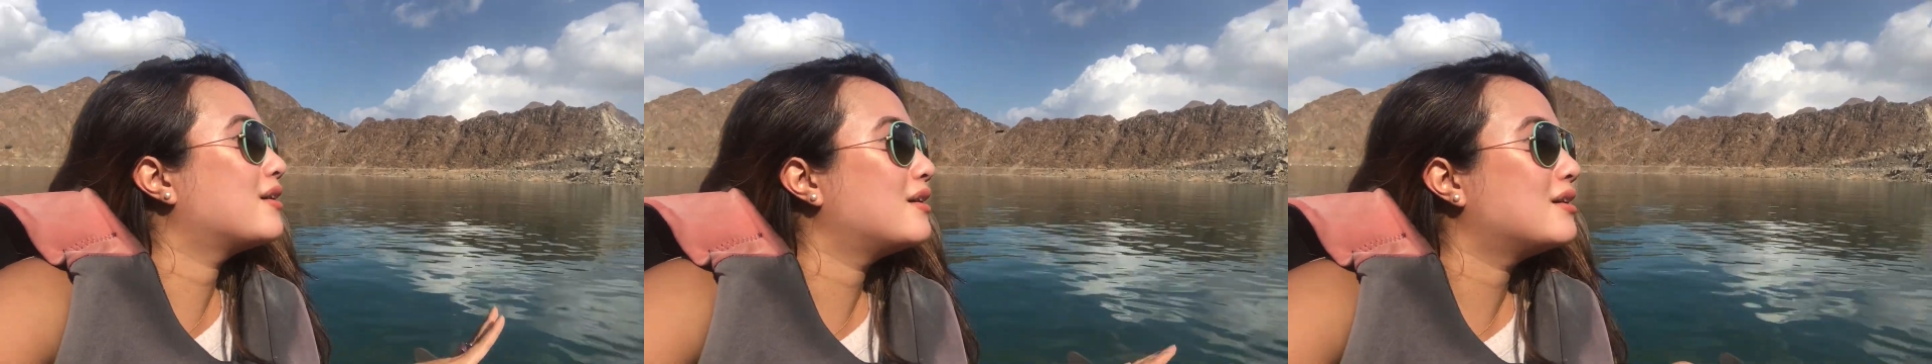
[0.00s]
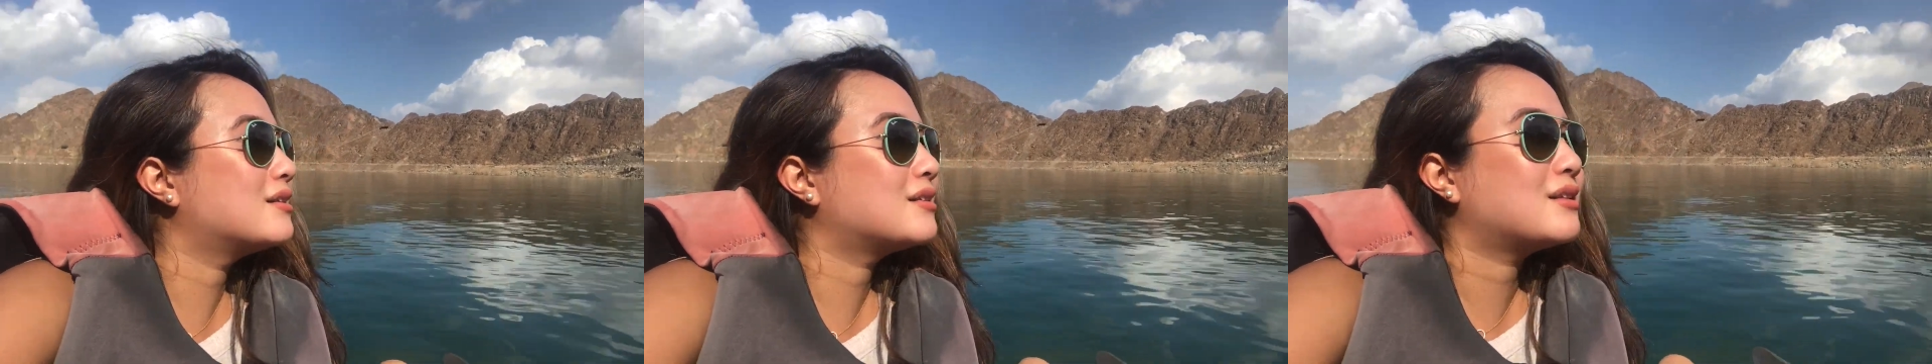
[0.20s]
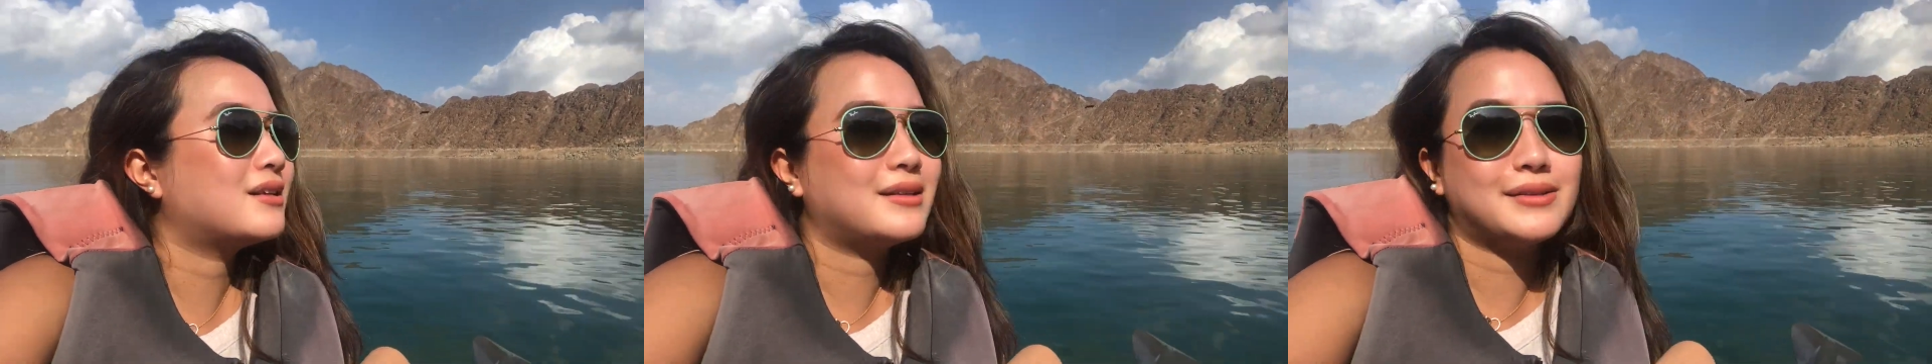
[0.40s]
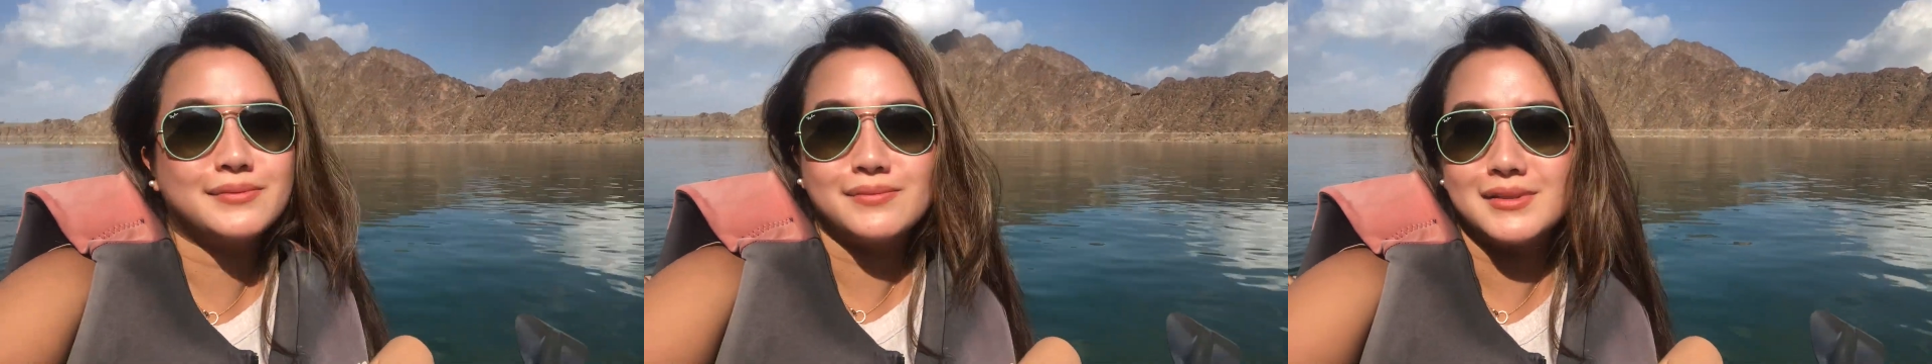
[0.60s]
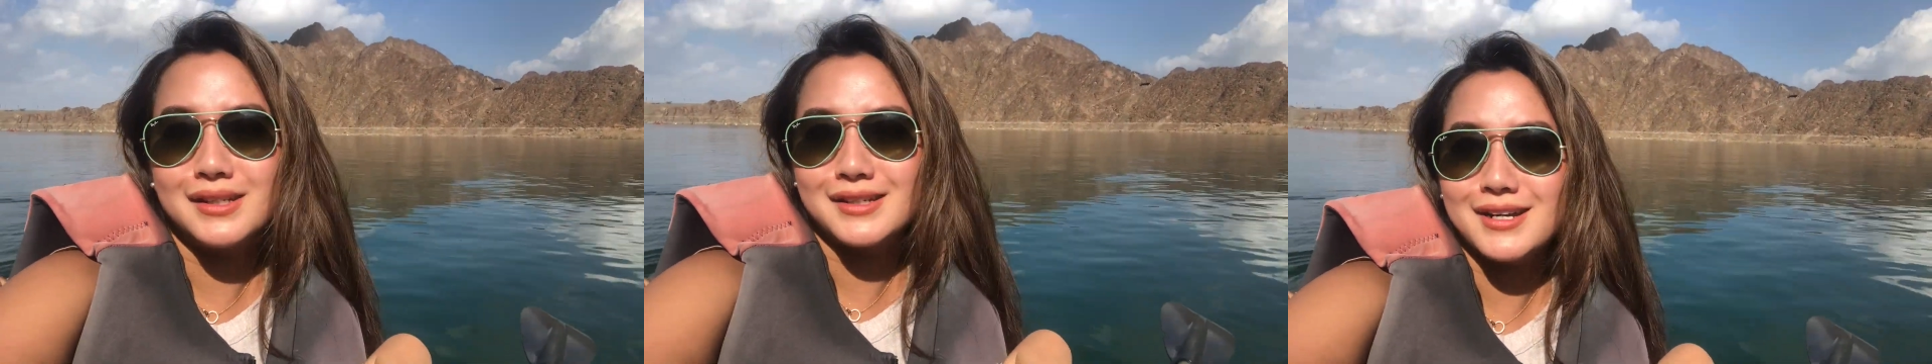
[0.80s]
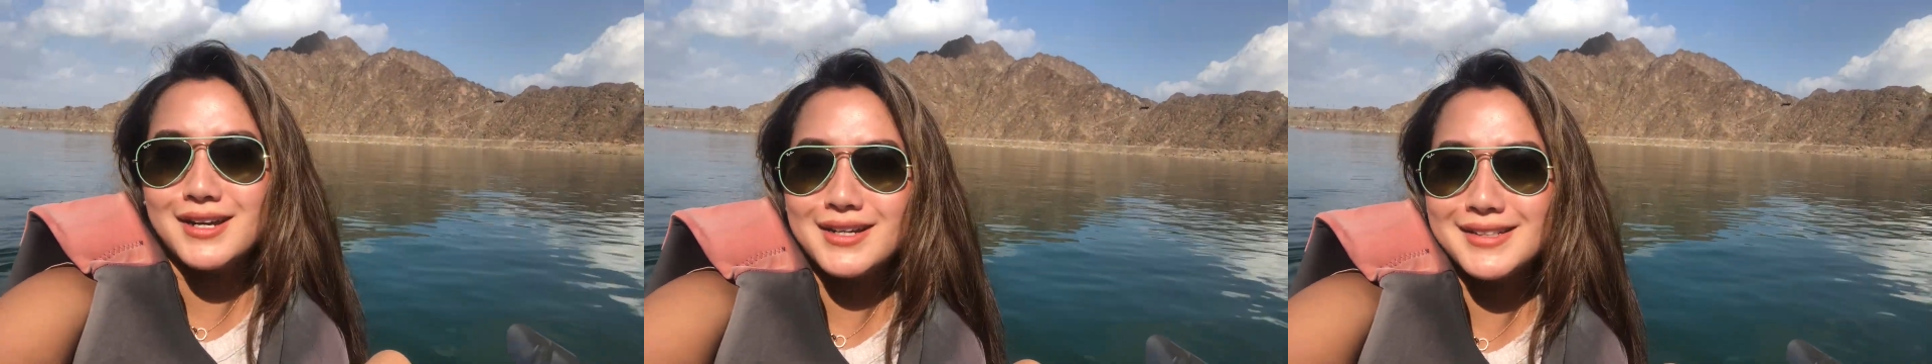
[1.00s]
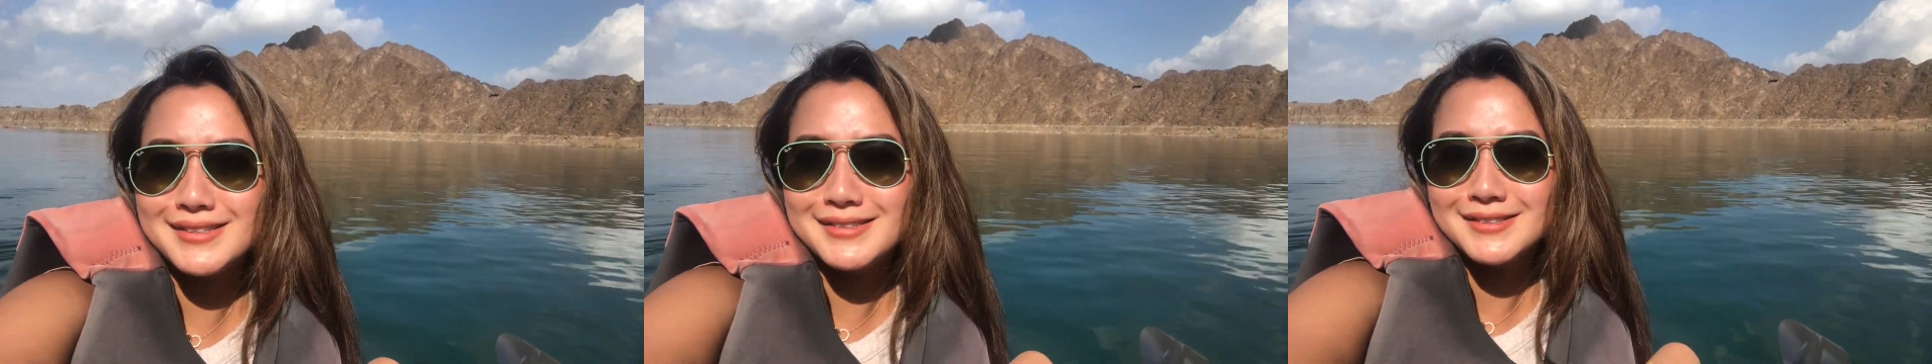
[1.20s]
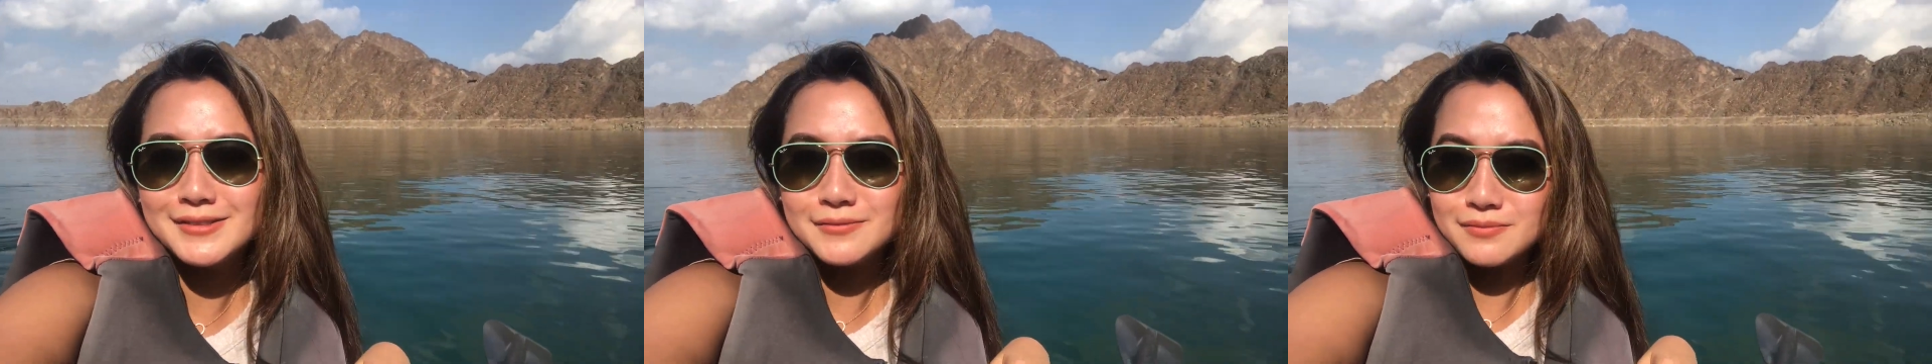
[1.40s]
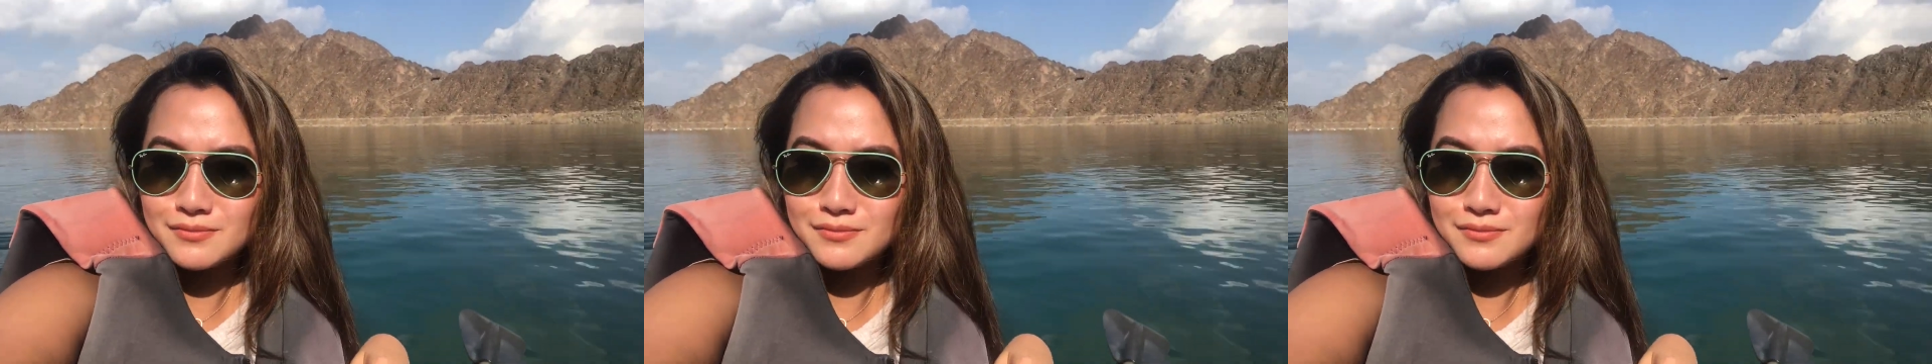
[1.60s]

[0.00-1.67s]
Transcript: it, and guys.